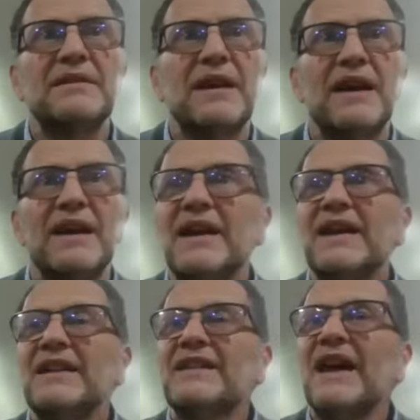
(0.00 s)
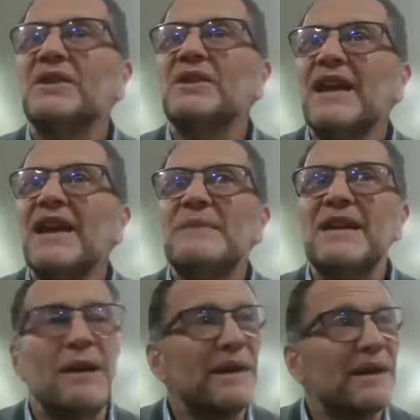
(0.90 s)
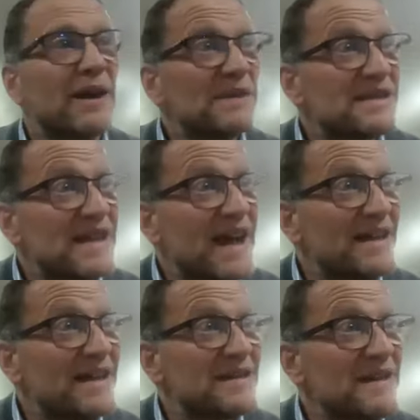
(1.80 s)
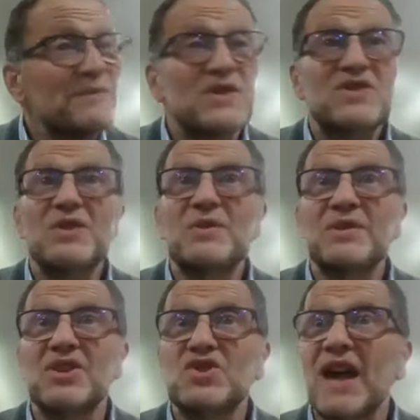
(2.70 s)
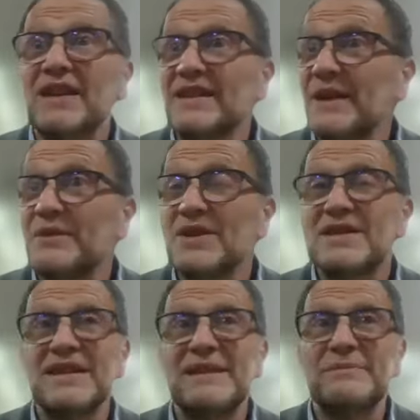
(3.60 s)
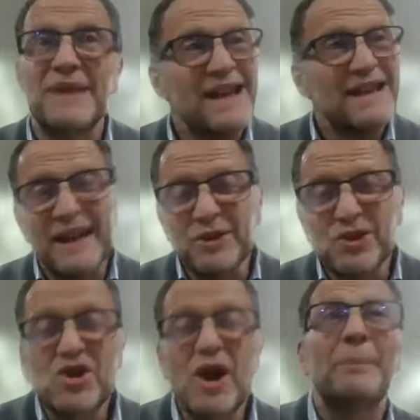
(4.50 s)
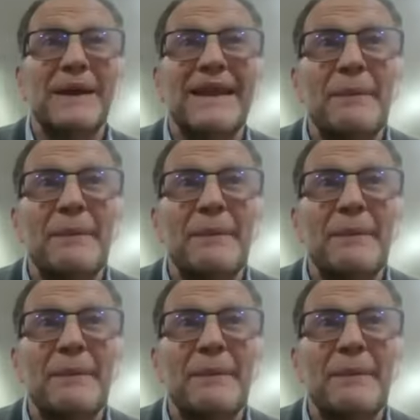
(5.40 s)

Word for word: Right? They would hear me coming up the stairs to, to check that they were asleep. They would jump in